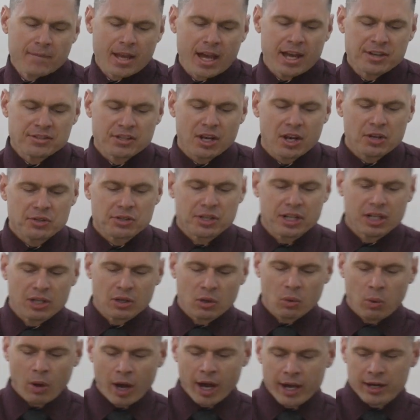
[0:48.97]
as I was
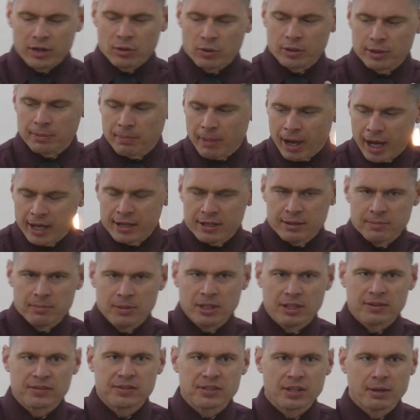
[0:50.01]
getting quiet, it reminded
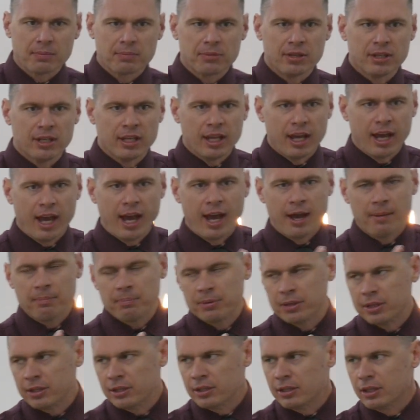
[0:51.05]
me of something that
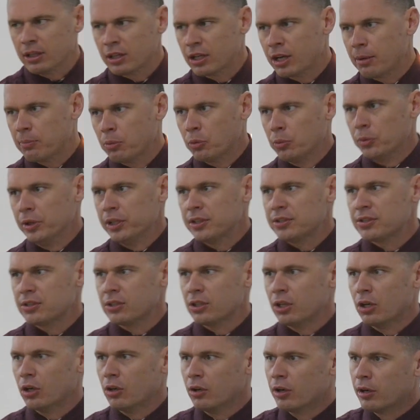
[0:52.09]
happened a couple weeks
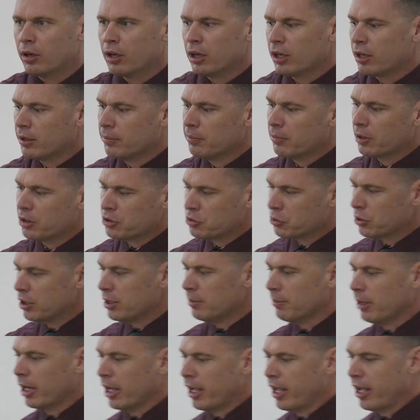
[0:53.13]
ago, a
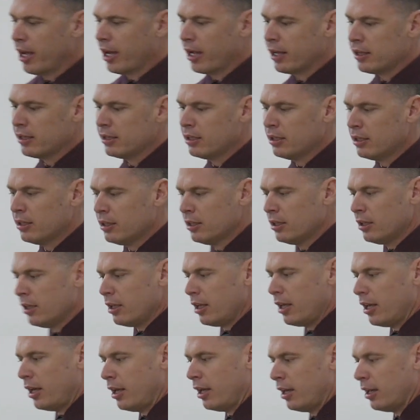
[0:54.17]
dream I had.
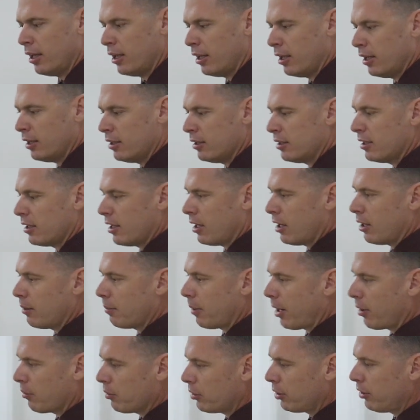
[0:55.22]
And
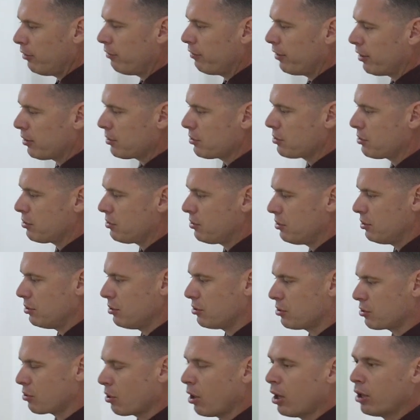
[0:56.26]
I really felt
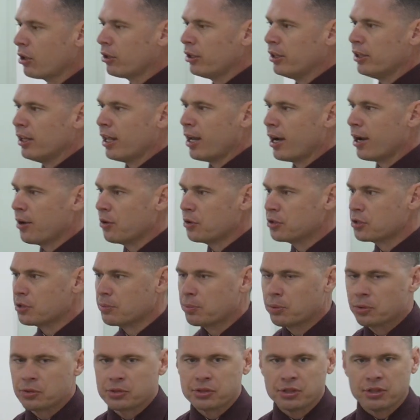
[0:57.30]
strongly that I was
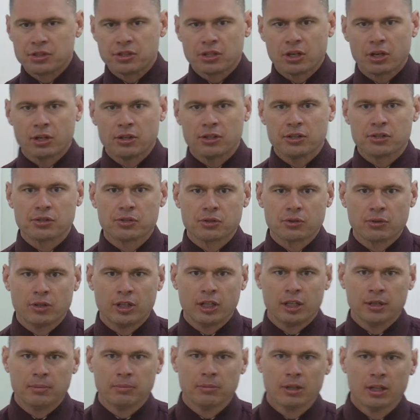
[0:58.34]
supposed to share this
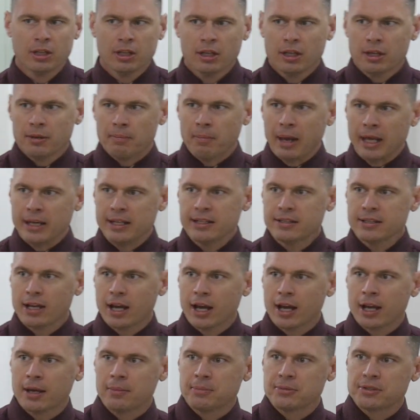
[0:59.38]
dream. Many
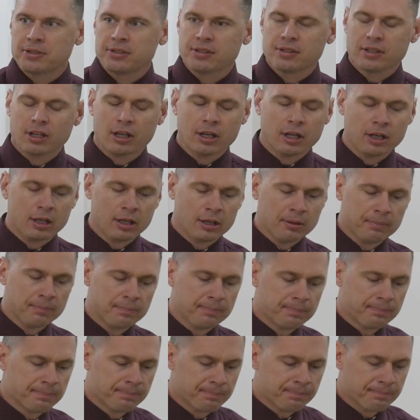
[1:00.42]
times,
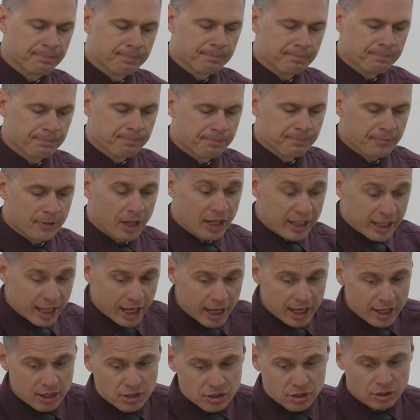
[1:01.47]

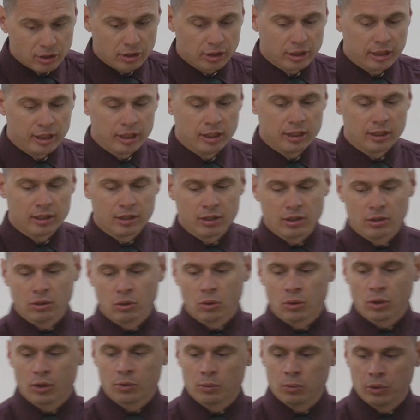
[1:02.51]
occasionally, the
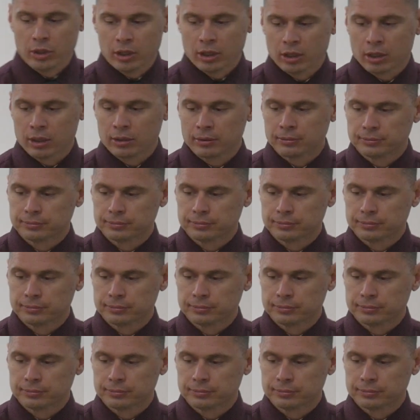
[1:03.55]
Lord will,